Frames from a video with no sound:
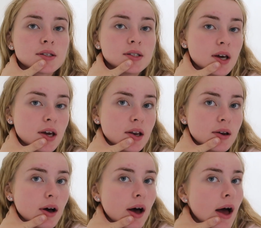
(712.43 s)

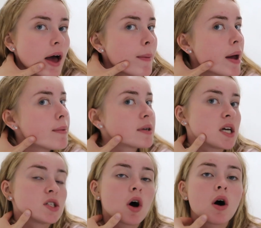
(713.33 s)
seen um, any of my
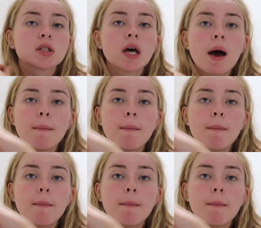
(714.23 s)
TikToks.